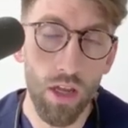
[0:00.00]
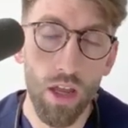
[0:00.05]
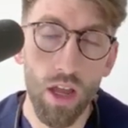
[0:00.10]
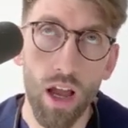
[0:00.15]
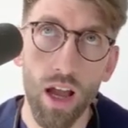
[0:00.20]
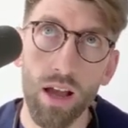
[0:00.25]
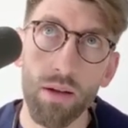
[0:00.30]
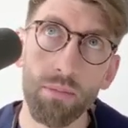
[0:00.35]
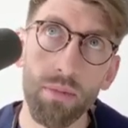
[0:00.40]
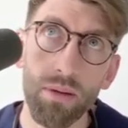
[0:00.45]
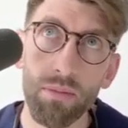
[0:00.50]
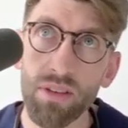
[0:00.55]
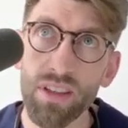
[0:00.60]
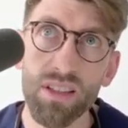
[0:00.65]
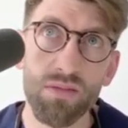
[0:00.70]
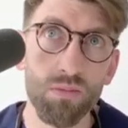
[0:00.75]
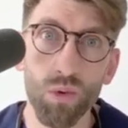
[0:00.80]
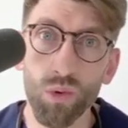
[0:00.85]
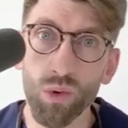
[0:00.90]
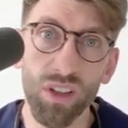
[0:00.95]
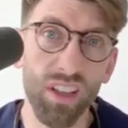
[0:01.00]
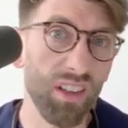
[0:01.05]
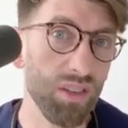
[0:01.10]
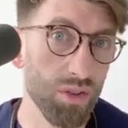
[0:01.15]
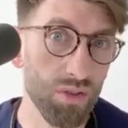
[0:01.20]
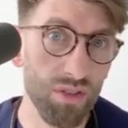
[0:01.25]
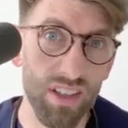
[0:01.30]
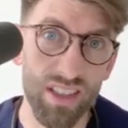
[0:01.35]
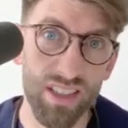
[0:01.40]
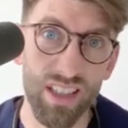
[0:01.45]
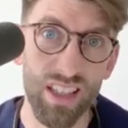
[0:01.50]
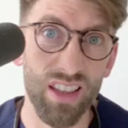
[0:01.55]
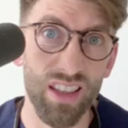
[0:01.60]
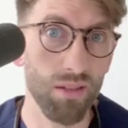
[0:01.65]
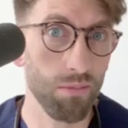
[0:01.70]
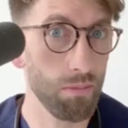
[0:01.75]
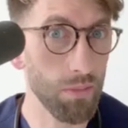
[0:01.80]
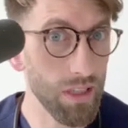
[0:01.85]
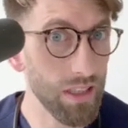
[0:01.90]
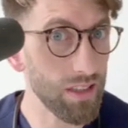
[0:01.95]
Maybe there's more interest in the
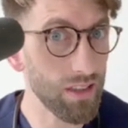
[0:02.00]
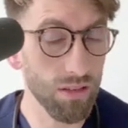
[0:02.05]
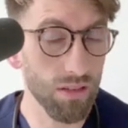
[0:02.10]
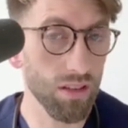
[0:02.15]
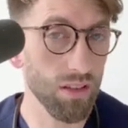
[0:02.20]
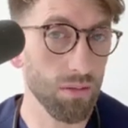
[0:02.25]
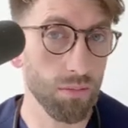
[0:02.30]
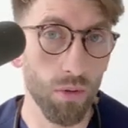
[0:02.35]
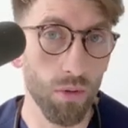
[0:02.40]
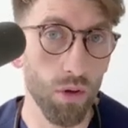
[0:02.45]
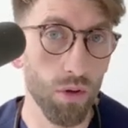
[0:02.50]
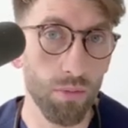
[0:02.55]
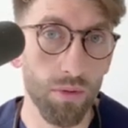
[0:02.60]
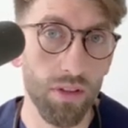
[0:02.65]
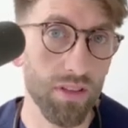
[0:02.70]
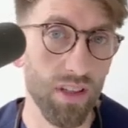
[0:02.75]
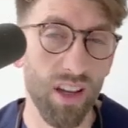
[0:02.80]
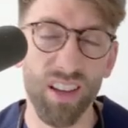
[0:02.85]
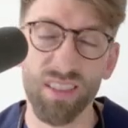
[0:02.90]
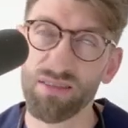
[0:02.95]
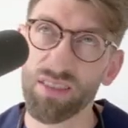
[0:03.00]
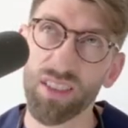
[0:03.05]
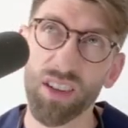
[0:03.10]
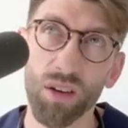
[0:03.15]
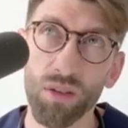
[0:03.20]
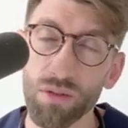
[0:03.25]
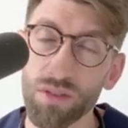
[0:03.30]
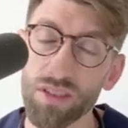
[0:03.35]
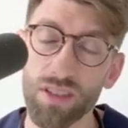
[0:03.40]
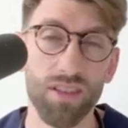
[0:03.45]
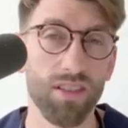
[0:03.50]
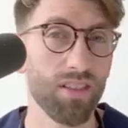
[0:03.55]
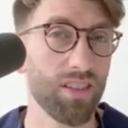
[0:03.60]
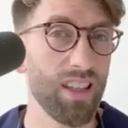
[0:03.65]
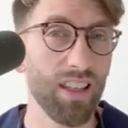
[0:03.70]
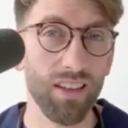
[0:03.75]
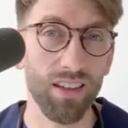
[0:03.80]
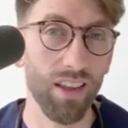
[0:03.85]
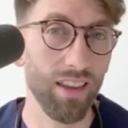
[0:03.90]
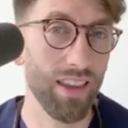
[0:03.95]
media at the moment. I don't think
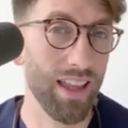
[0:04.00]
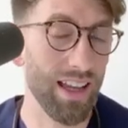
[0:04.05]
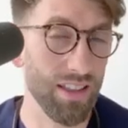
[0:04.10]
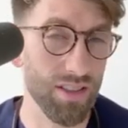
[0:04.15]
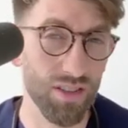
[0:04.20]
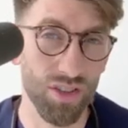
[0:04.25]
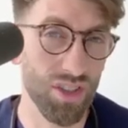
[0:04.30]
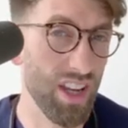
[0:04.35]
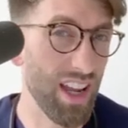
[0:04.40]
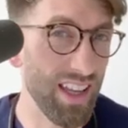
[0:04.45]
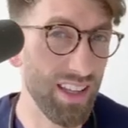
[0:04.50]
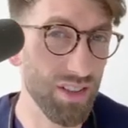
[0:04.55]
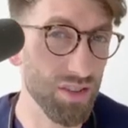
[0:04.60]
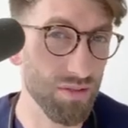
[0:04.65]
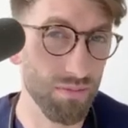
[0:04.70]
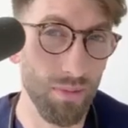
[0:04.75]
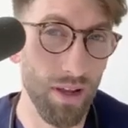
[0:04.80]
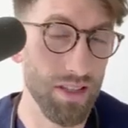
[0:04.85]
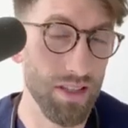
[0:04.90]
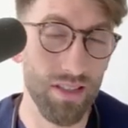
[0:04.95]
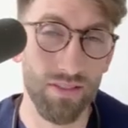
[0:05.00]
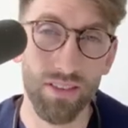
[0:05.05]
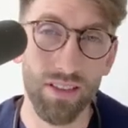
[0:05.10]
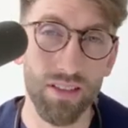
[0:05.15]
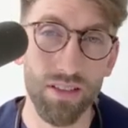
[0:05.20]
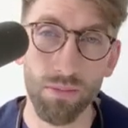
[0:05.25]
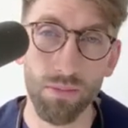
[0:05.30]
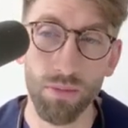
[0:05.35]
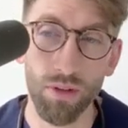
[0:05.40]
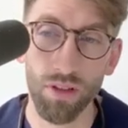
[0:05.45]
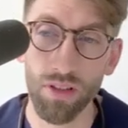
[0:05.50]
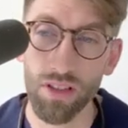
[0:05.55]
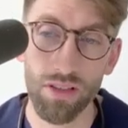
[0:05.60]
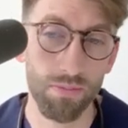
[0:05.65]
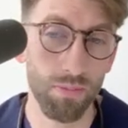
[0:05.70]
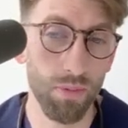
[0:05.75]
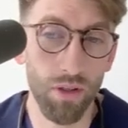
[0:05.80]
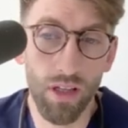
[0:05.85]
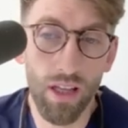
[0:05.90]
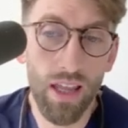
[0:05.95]
that that has changed massively, to be honest.
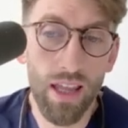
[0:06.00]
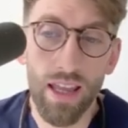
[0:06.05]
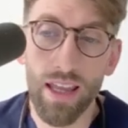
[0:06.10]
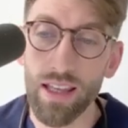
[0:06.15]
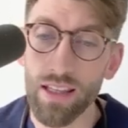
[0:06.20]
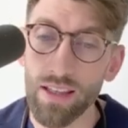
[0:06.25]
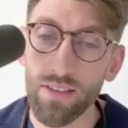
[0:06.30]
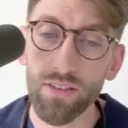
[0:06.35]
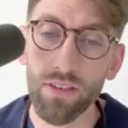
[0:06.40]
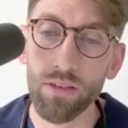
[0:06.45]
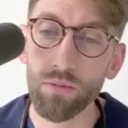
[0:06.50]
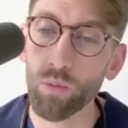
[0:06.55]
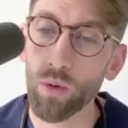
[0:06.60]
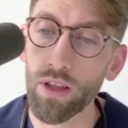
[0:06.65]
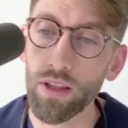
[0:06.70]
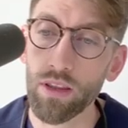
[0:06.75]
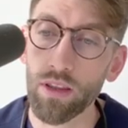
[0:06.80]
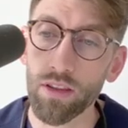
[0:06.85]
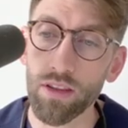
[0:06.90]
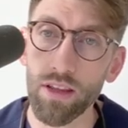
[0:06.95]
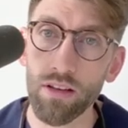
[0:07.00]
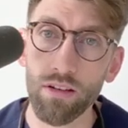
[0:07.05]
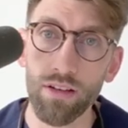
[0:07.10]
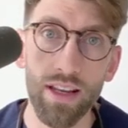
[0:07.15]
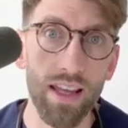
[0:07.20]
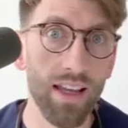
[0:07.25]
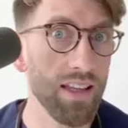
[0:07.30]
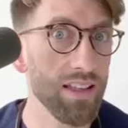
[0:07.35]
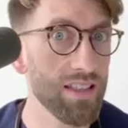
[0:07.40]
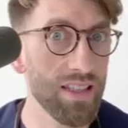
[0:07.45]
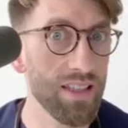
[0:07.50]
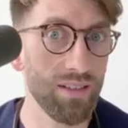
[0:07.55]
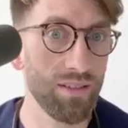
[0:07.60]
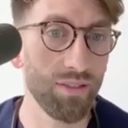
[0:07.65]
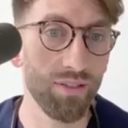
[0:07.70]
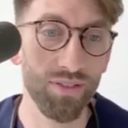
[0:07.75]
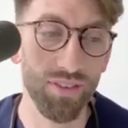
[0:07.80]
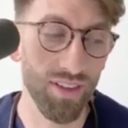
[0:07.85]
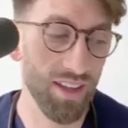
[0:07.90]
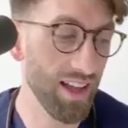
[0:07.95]
But even when there are negative
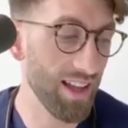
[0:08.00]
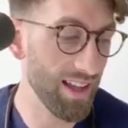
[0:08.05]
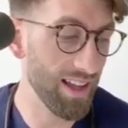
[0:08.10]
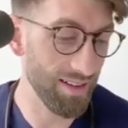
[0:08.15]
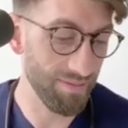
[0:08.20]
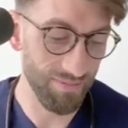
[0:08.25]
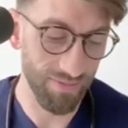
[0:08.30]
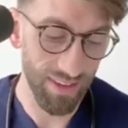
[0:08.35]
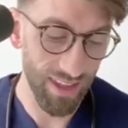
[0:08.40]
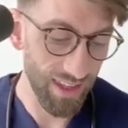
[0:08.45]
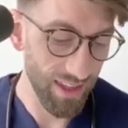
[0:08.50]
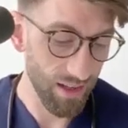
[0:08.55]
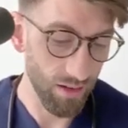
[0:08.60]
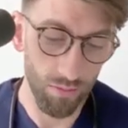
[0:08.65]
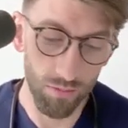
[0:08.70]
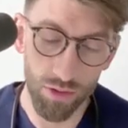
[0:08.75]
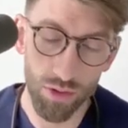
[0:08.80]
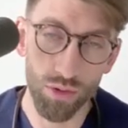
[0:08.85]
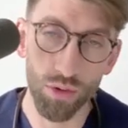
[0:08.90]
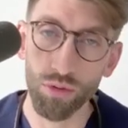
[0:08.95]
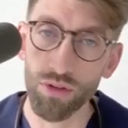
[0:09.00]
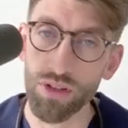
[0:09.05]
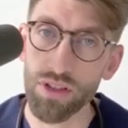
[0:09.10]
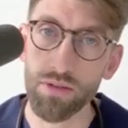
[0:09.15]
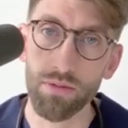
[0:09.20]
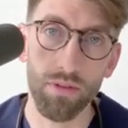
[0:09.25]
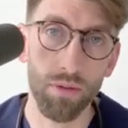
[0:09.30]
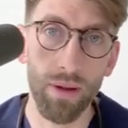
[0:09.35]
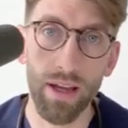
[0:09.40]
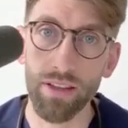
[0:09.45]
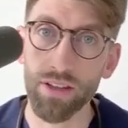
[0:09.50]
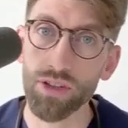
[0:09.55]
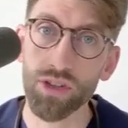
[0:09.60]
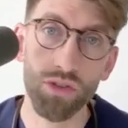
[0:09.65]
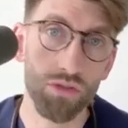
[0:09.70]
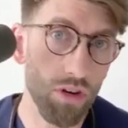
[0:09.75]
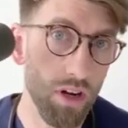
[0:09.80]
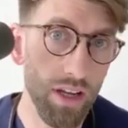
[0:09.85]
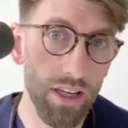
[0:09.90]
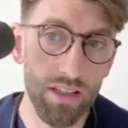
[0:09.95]
stories about the
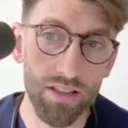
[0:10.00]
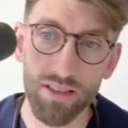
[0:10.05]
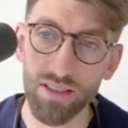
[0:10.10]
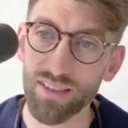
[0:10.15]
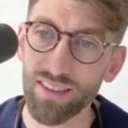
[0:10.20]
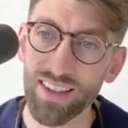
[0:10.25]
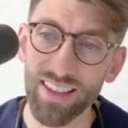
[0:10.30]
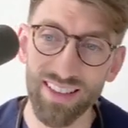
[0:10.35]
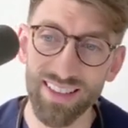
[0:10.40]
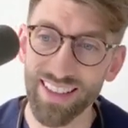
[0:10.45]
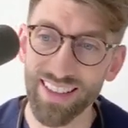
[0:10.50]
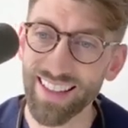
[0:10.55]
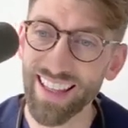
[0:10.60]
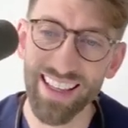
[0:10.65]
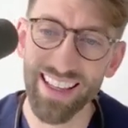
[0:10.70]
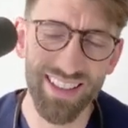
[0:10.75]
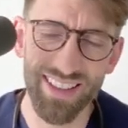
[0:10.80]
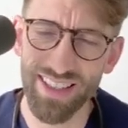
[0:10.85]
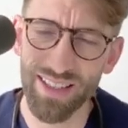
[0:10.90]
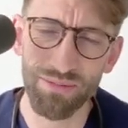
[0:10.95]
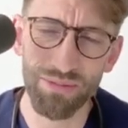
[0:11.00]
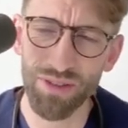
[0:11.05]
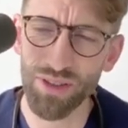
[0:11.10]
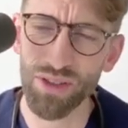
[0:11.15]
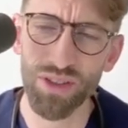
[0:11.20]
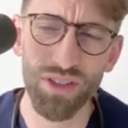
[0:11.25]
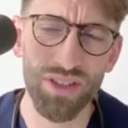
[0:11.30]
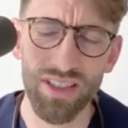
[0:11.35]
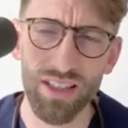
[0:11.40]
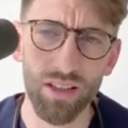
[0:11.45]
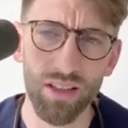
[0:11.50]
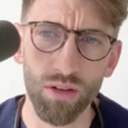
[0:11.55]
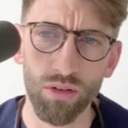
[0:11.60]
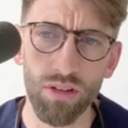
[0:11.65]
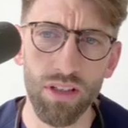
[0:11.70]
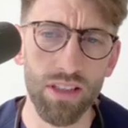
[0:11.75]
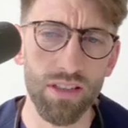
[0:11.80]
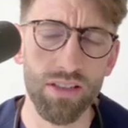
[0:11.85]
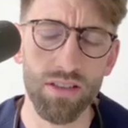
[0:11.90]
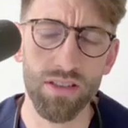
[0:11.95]
strikes and things like that, it seems to just increase.
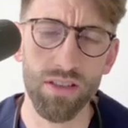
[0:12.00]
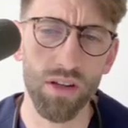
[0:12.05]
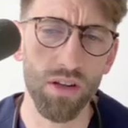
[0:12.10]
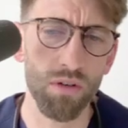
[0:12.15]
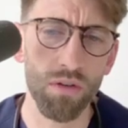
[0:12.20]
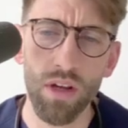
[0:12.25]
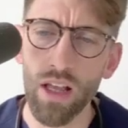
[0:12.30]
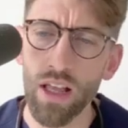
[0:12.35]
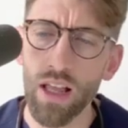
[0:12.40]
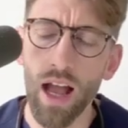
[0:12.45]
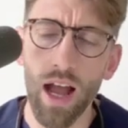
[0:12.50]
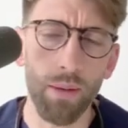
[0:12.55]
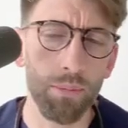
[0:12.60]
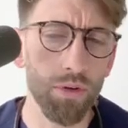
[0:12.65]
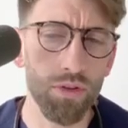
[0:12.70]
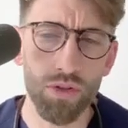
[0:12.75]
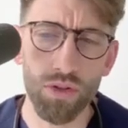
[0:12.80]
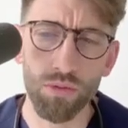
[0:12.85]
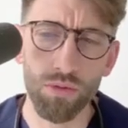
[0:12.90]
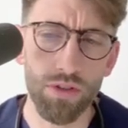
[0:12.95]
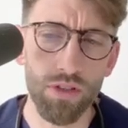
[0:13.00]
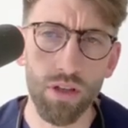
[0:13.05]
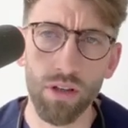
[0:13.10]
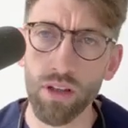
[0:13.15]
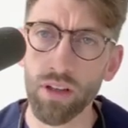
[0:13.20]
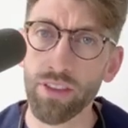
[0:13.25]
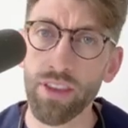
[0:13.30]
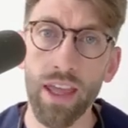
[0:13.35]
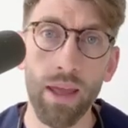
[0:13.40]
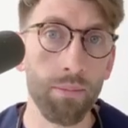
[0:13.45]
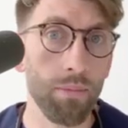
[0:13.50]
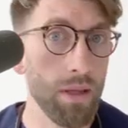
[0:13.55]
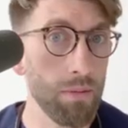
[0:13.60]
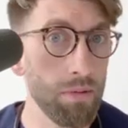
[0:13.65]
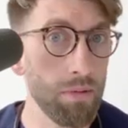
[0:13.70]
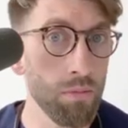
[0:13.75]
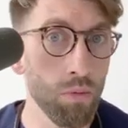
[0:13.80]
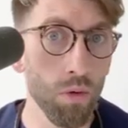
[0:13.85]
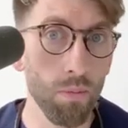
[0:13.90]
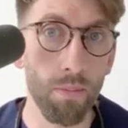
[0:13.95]
So I'm not sure what's going on there. Maybe
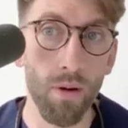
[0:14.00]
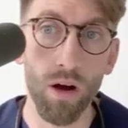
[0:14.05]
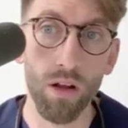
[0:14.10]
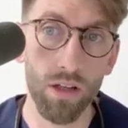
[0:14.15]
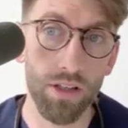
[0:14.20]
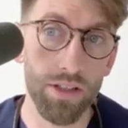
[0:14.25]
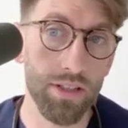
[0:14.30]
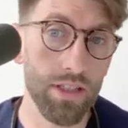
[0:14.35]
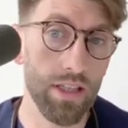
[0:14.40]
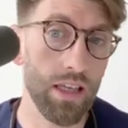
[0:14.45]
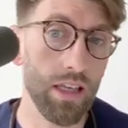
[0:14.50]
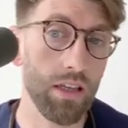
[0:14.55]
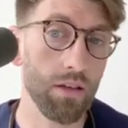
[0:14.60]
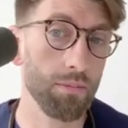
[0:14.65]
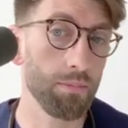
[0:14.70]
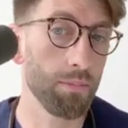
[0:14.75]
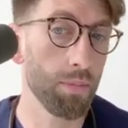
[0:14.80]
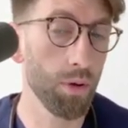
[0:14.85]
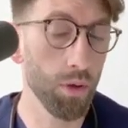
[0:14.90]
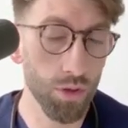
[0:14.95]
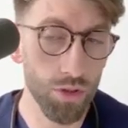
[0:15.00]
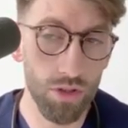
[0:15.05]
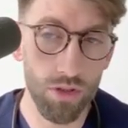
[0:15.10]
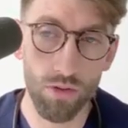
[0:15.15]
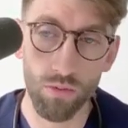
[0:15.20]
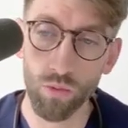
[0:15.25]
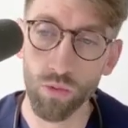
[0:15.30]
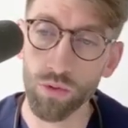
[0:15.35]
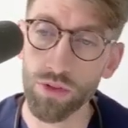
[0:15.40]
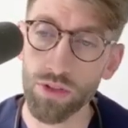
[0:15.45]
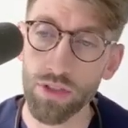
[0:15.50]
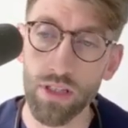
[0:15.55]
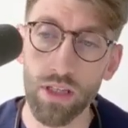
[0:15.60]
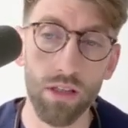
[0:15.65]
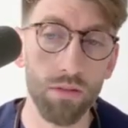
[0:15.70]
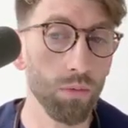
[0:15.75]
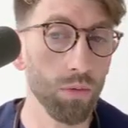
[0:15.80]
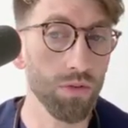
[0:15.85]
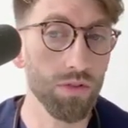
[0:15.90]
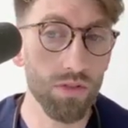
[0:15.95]
more policy and push towards it and
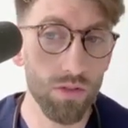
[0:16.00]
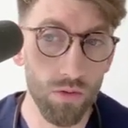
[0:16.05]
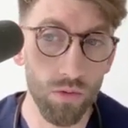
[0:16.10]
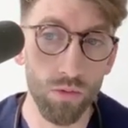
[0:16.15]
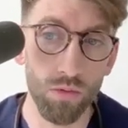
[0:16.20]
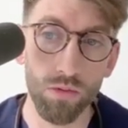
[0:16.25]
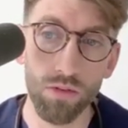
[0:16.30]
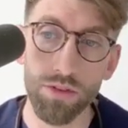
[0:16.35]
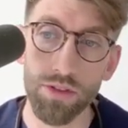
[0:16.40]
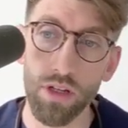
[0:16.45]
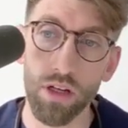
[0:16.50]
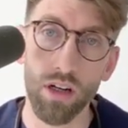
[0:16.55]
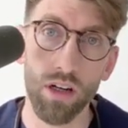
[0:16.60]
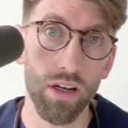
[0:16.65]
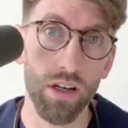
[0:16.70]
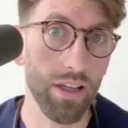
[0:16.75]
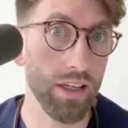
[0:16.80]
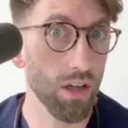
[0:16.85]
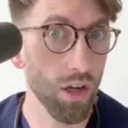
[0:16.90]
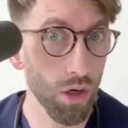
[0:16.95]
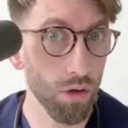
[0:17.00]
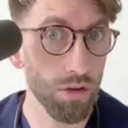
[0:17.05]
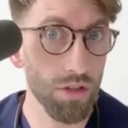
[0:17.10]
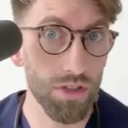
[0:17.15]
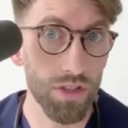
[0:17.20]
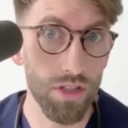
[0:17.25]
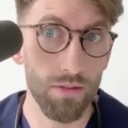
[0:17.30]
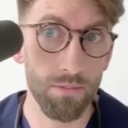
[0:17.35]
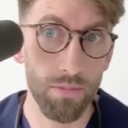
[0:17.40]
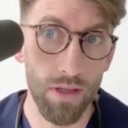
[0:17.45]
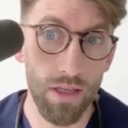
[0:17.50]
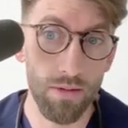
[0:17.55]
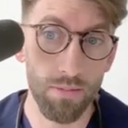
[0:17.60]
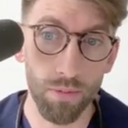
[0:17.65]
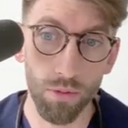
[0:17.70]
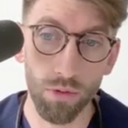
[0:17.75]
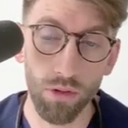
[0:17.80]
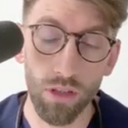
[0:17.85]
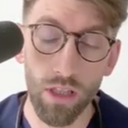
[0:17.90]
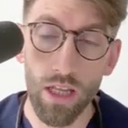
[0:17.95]
more schools are encouraging
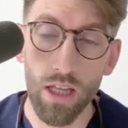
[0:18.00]
people.